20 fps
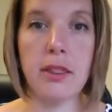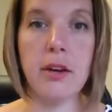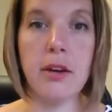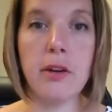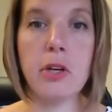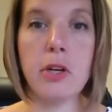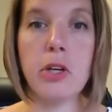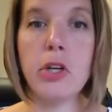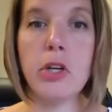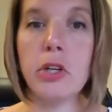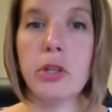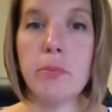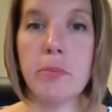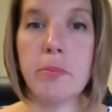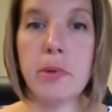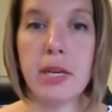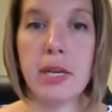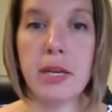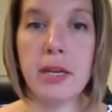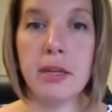There could
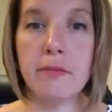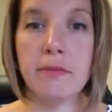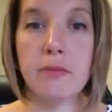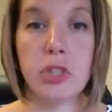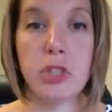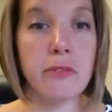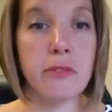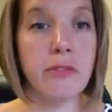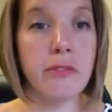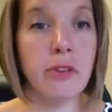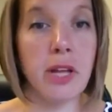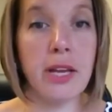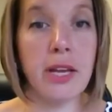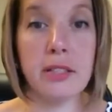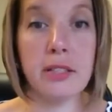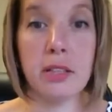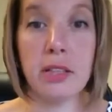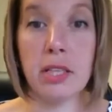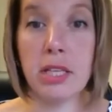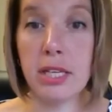be, Chick-fil-A
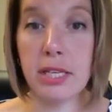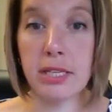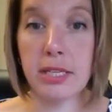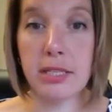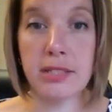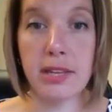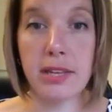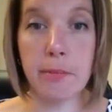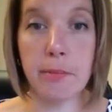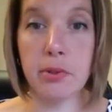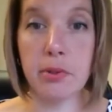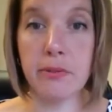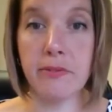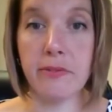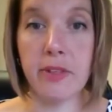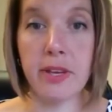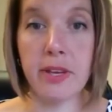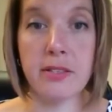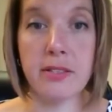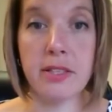is a leading example
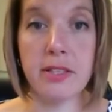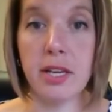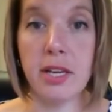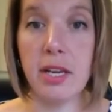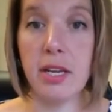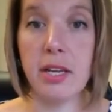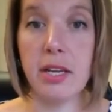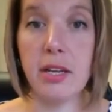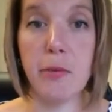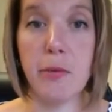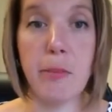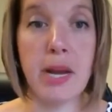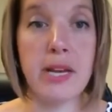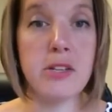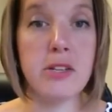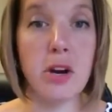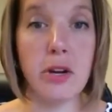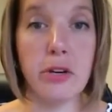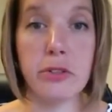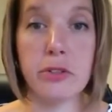of this. You know, my
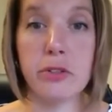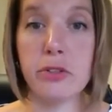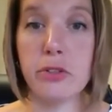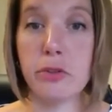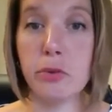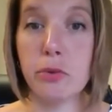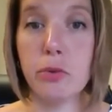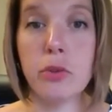daughter's